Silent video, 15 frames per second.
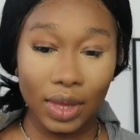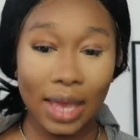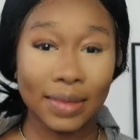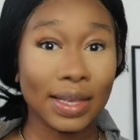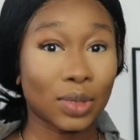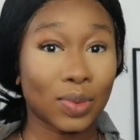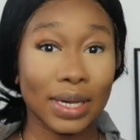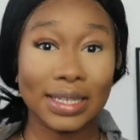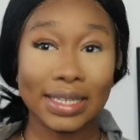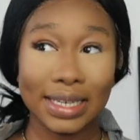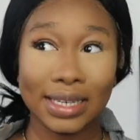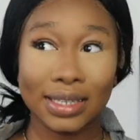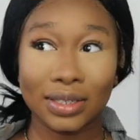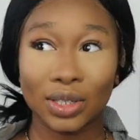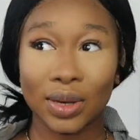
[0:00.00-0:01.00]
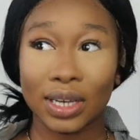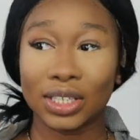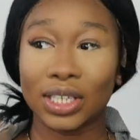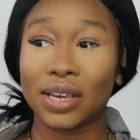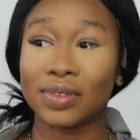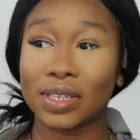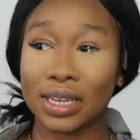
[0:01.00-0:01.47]
and that's what I did. So I
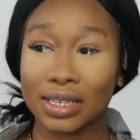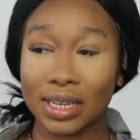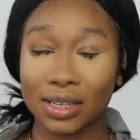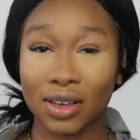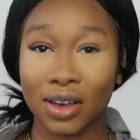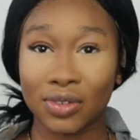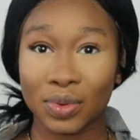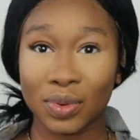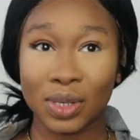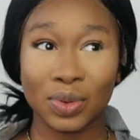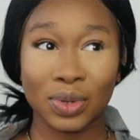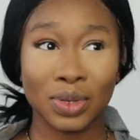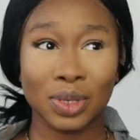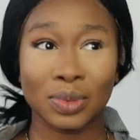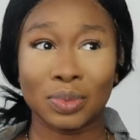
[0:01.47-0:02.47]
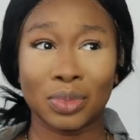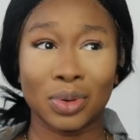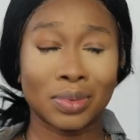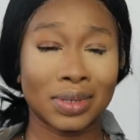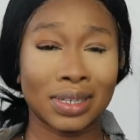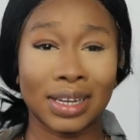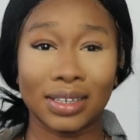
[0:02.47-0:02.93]
shaved 10 days afterwards, which is
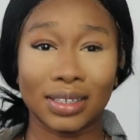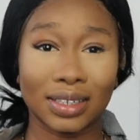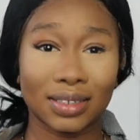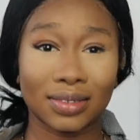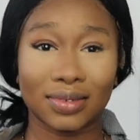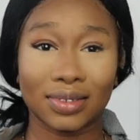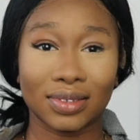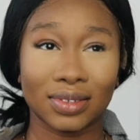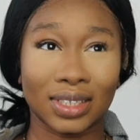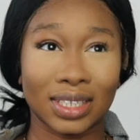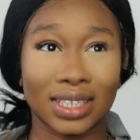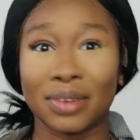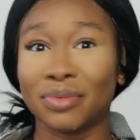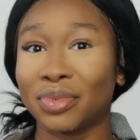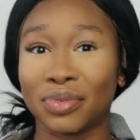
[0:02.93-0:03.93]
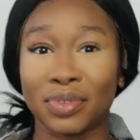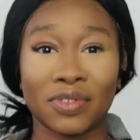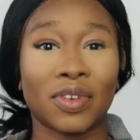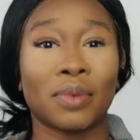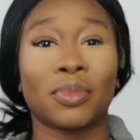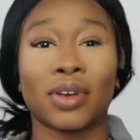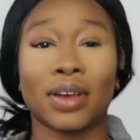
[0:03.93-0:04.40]
probably like the 10th of
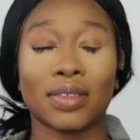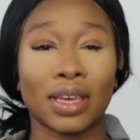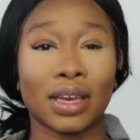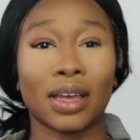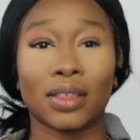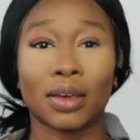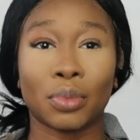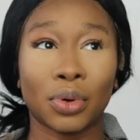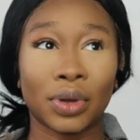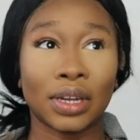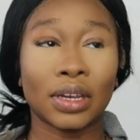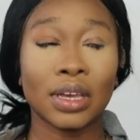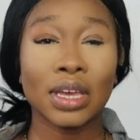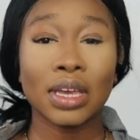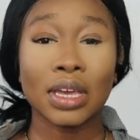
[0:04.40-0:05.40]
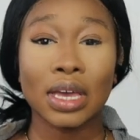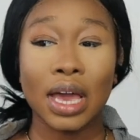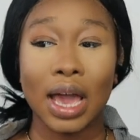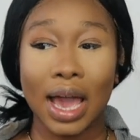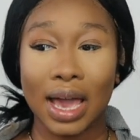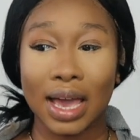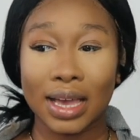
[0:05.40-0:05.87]
November, I think, at that point.
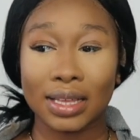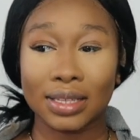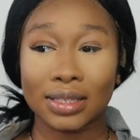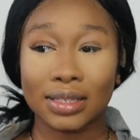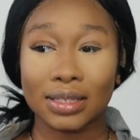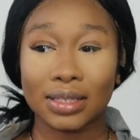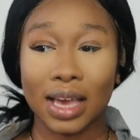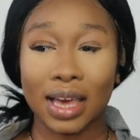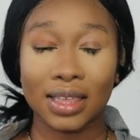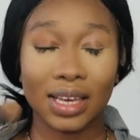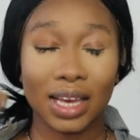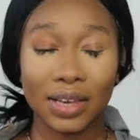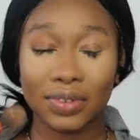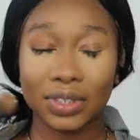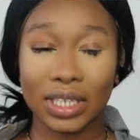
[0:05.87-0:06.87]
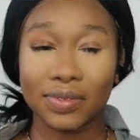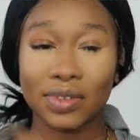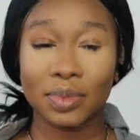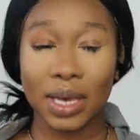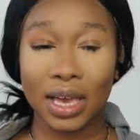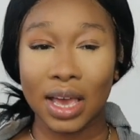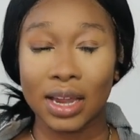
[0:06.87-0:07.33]
And I think I even shaved a
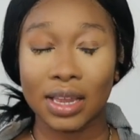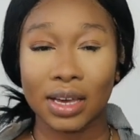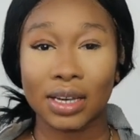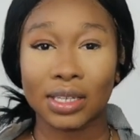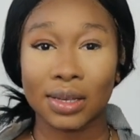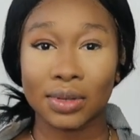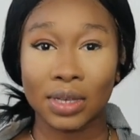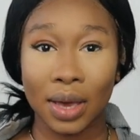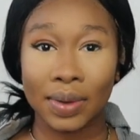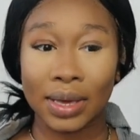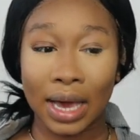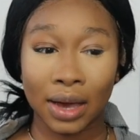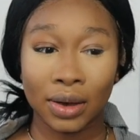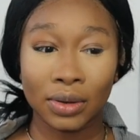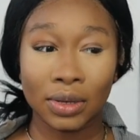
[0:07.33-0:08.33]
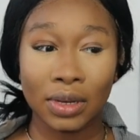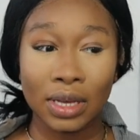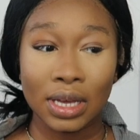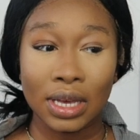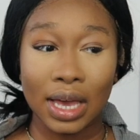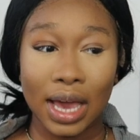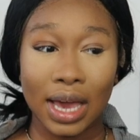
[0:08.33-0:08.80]
bit earlier because I was going out,
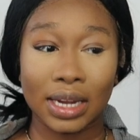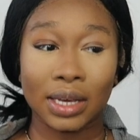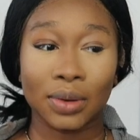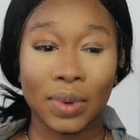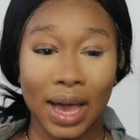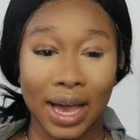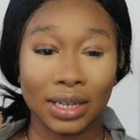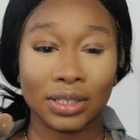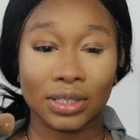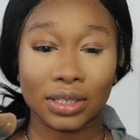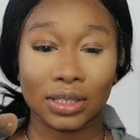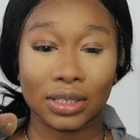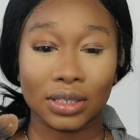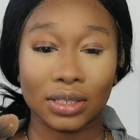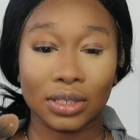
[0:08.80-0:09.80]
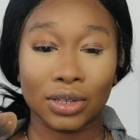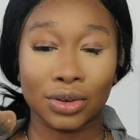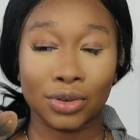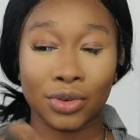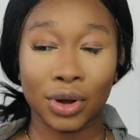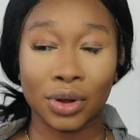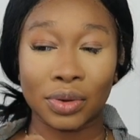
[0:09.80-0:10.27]
and it had
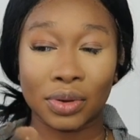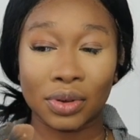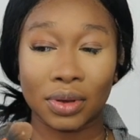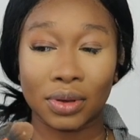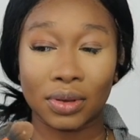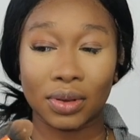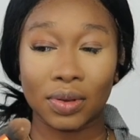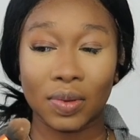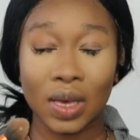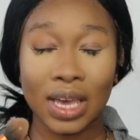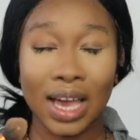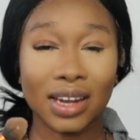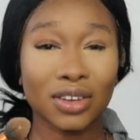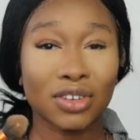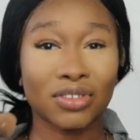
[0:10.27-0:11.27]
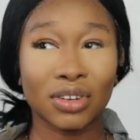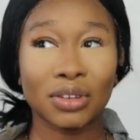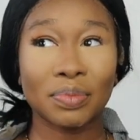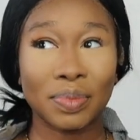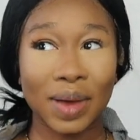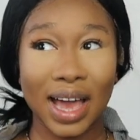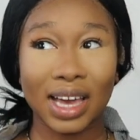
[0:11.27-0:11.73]
grown, it hadn't grown
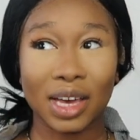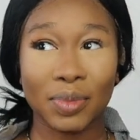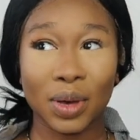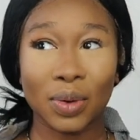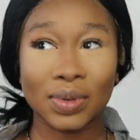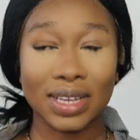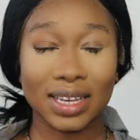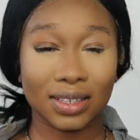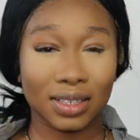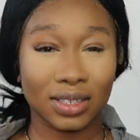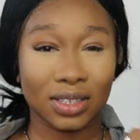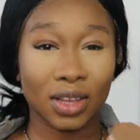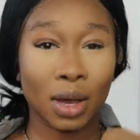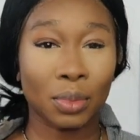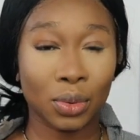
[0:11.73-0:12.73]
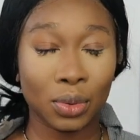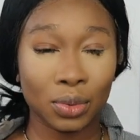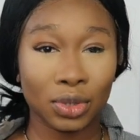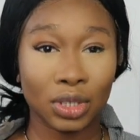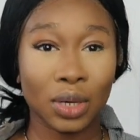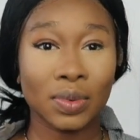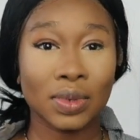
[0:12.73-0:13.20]
back, but it was like stubble,
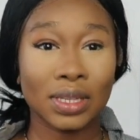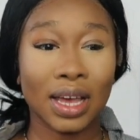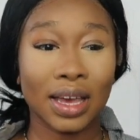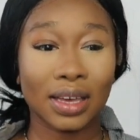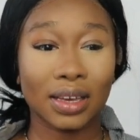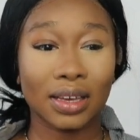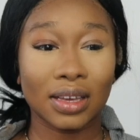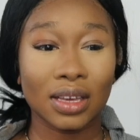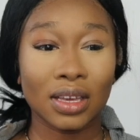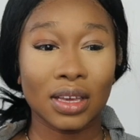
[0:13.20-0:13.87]
so it was like